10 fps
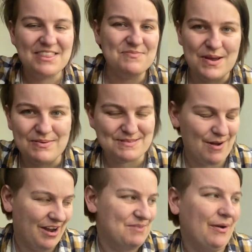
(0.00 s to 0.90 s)
The Baby Is
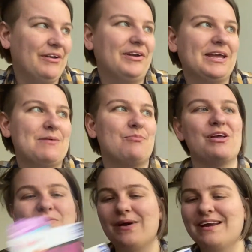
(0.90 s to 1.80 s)
Mine by Oyinkan
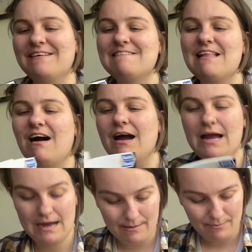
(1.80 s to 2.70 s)
Braithwaite. I
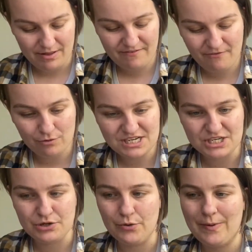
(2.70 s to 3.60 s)
am
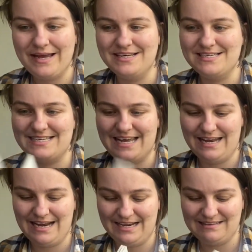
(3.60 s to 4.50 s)
42 pages
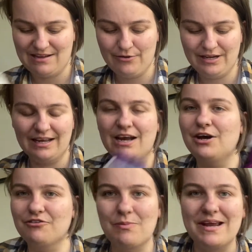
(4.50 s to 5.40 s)
in and it's only like
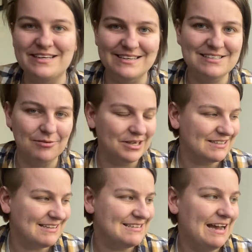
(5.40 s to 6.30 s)
100 pages. So I'm going to
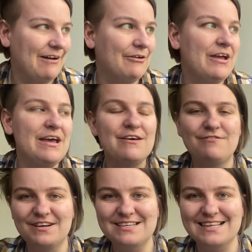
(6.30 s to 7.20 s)
sit down,
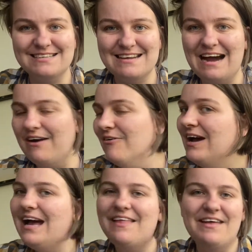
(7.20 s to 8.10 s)
finish this now,
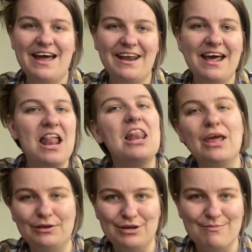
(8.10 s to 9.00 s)
and then
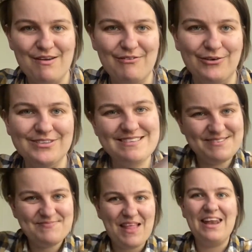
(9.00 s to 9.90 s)
let you know my thoughts.
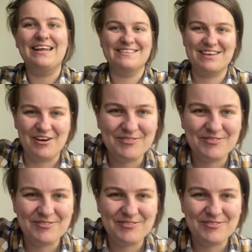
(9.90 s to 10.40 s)
Let's go.